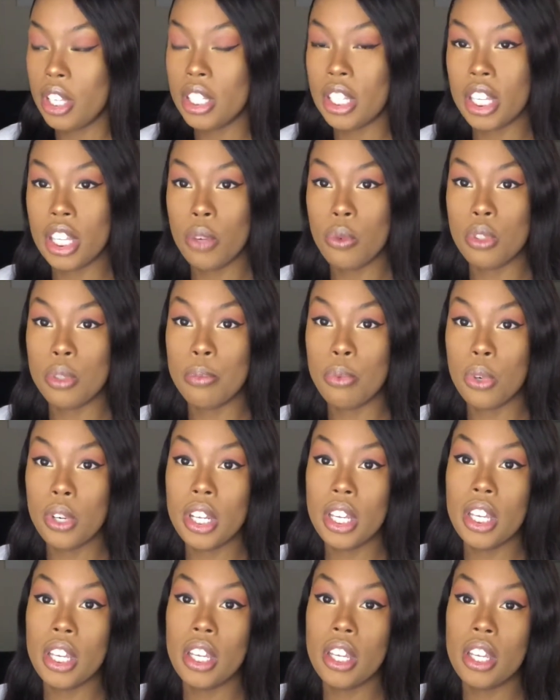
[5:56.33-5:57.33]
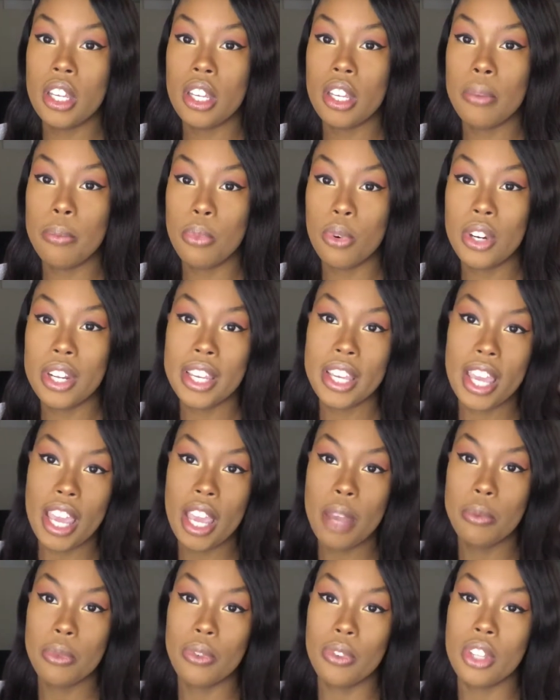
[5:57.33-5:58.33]
Like, there was pre
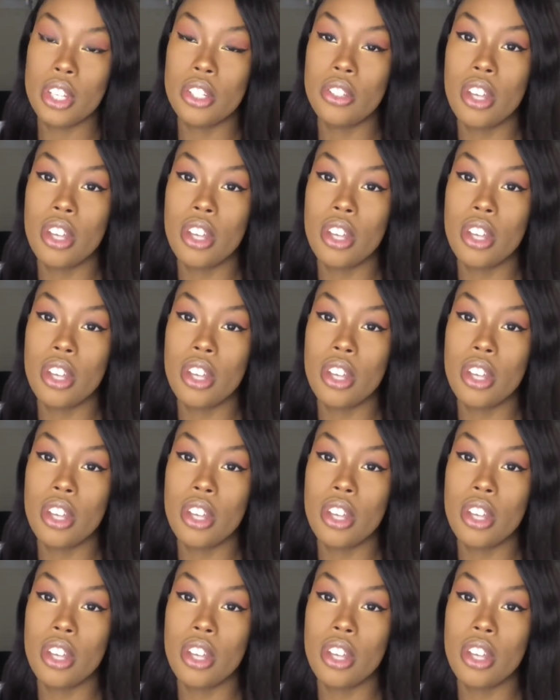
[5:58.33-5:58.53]
games for this.